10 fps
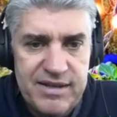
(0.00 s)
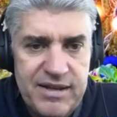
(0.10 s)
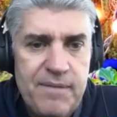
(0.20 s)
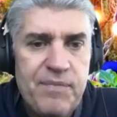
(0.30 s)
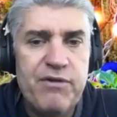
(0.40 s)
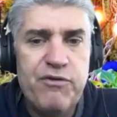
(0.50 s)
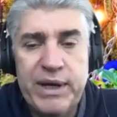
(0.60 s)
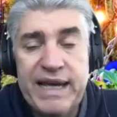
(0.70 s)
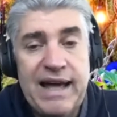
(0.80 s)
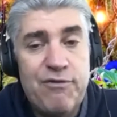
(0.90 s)
if we
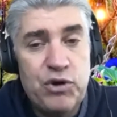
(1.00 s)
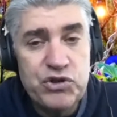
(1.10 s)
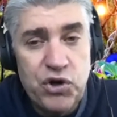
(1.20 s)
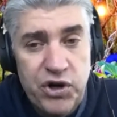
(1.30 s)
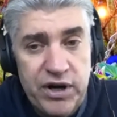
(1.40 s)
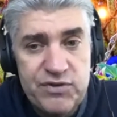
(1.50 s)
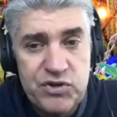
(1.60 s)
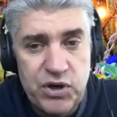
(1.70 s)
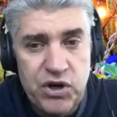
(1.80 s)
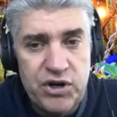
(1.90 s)
can have alternatives to
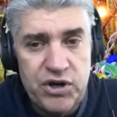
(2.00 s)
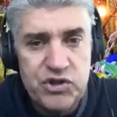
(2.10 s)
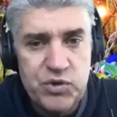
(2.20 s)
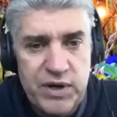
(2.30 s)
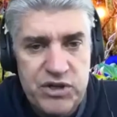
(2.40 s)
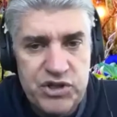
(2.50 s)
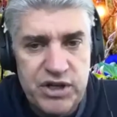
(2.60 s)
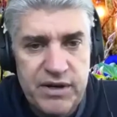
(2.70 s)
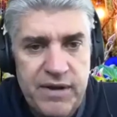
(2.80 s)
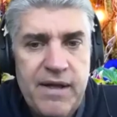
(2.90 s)
incarceration,
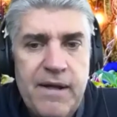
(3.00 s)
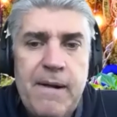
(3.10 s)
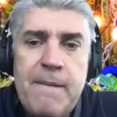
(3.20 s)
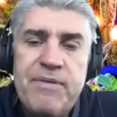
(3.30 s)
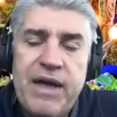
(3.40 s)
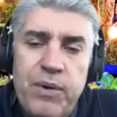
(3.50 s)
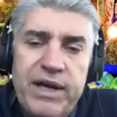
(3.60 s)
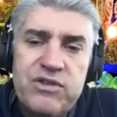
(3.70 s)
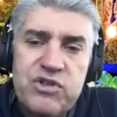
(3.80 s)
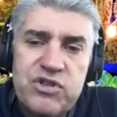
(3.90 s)
then we
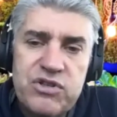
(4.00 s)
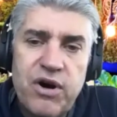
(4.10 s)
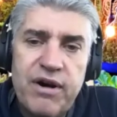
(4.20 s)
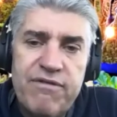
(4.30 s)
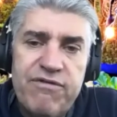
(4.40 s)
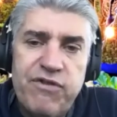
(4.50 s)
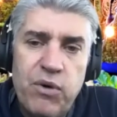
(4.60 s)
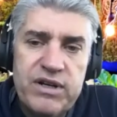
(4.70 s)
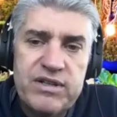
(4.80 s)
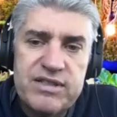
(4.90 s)
can start
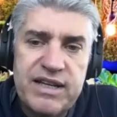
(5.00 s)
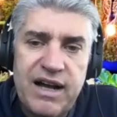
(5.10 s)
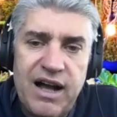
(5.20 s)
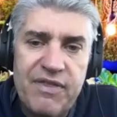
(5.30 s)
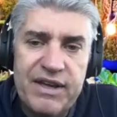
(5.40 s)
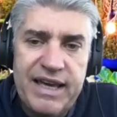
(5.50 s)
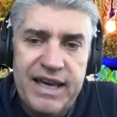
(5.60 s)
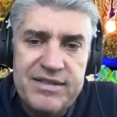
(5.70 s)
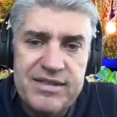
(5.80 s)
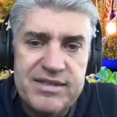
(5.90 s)
focusing on the
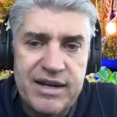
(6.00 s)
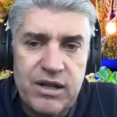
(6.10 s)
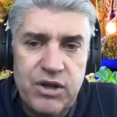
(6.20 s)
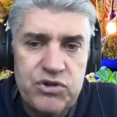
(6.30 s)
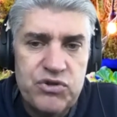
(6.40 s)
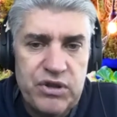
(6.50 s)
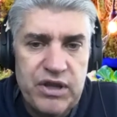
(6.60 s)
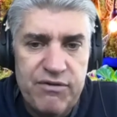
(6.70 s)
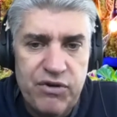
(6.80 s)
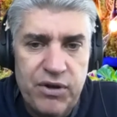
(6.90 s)
cases at a closer
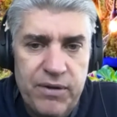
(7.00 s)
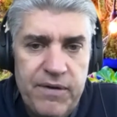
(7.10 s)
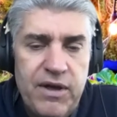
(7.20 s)
level.